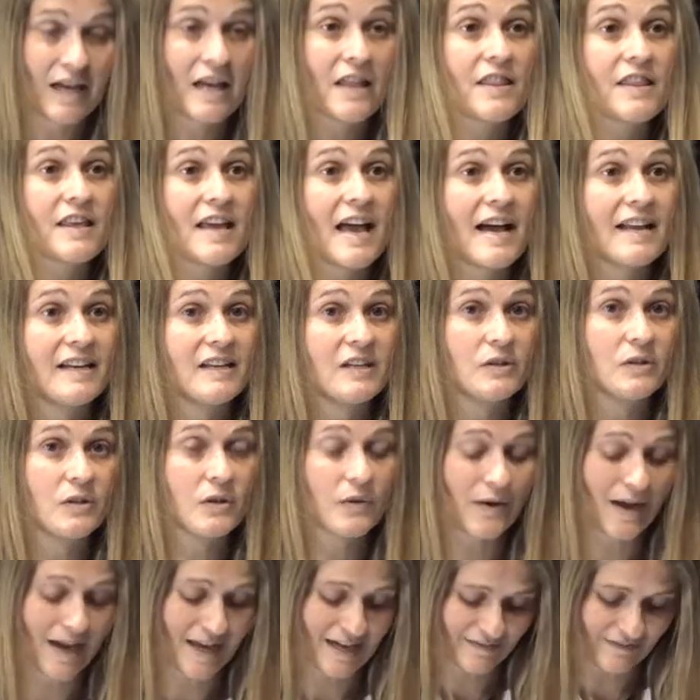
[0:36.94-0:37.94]
The annual
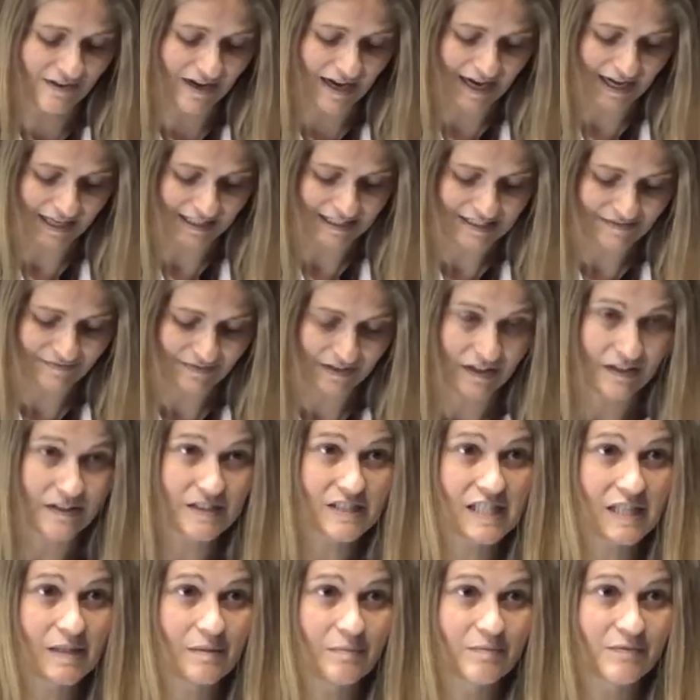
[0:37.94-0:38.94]
Creative Arts
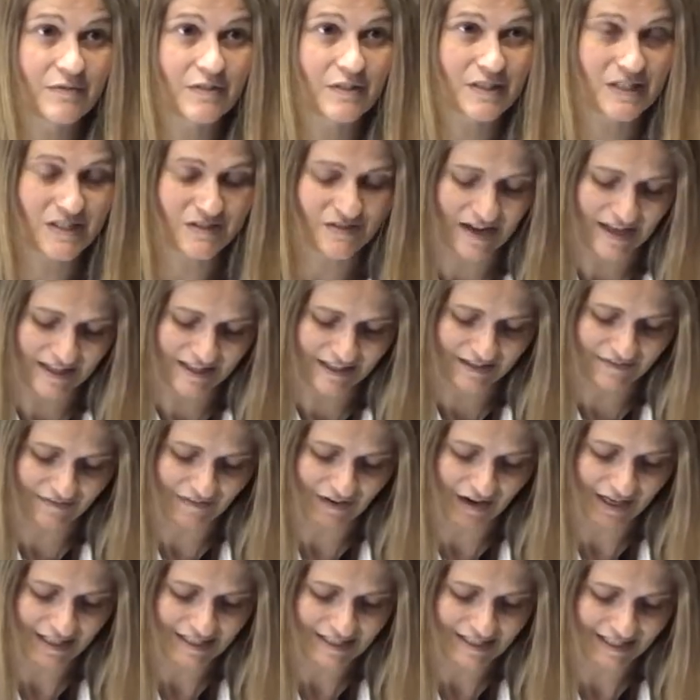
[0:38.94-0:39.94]
Fellowship for Australian
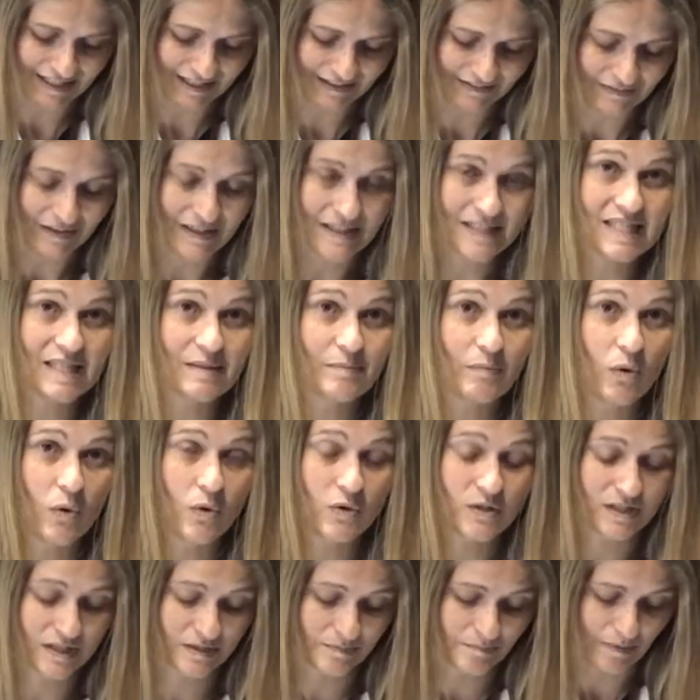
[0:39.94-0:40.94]
Writing is
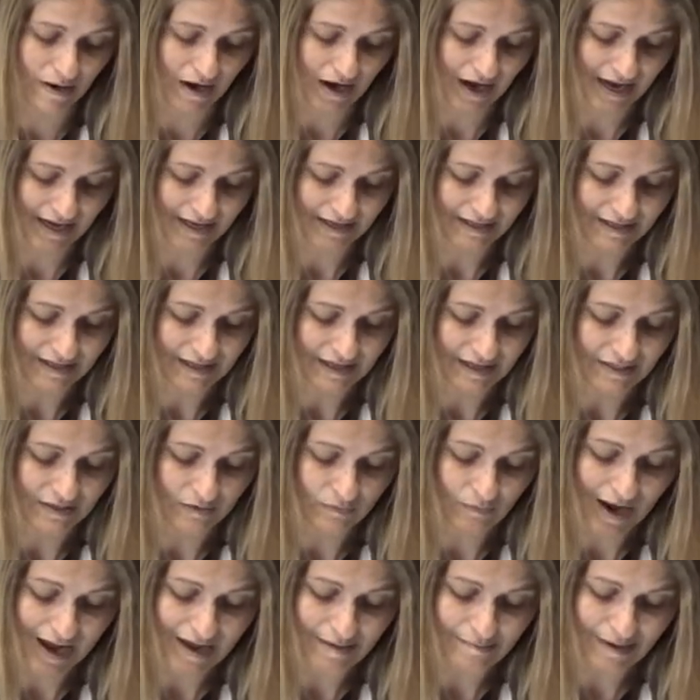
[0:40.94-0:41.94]
supported by the
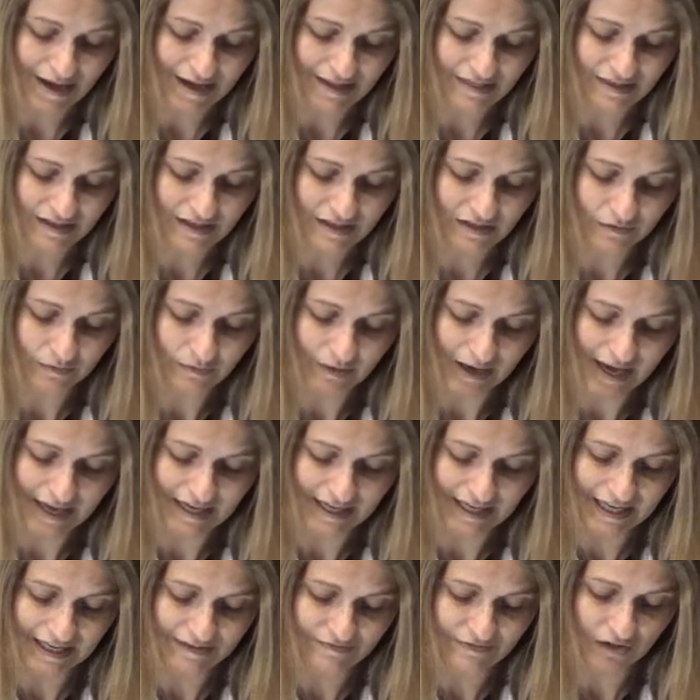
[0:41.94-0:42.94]
Ray Mathew
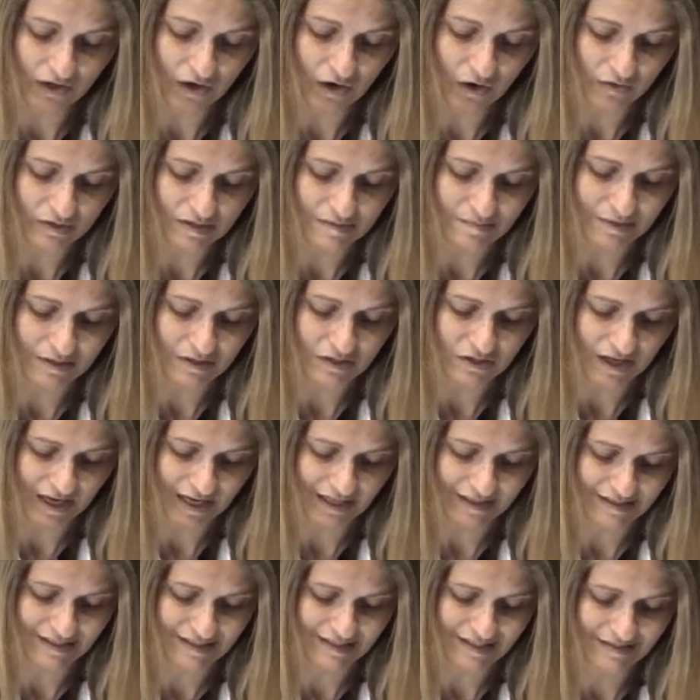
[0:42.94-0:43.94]
and Eva Kollsman
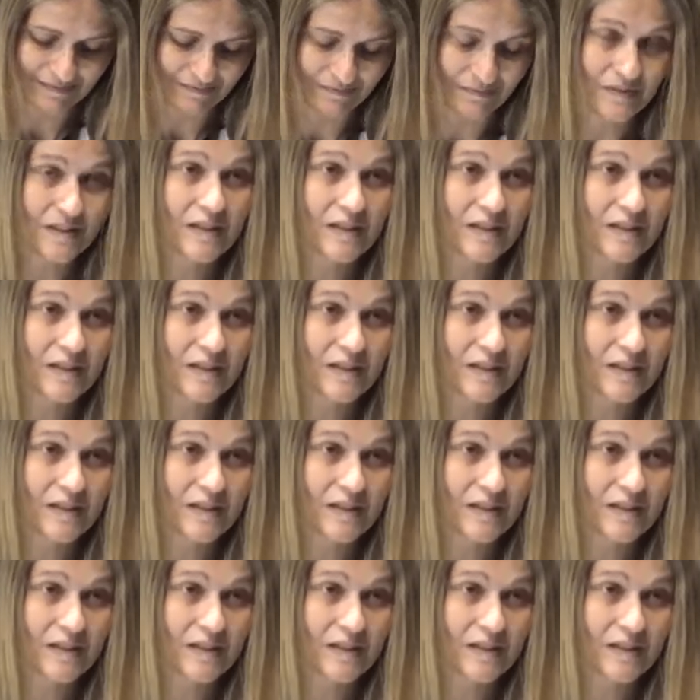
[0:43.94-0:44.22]
Trust.